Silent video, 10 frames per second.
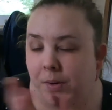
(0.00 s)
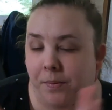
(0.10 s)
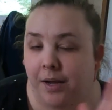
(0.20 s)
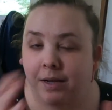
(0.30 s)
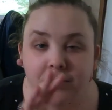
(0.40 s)

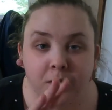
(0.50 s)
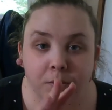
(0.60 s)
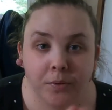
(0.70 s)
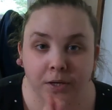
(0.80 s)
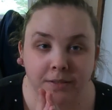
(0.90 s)
maybe I can
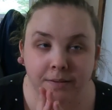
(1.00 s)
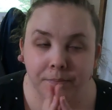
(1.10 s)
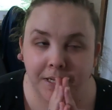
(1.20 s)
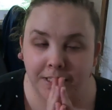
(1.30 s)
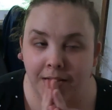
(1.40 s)
start putting
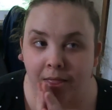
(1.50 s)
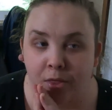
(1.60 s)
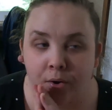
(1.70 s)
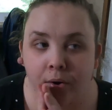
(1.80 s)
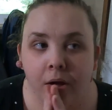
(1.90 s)
something
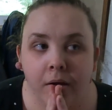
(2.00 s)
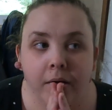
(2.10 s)
together.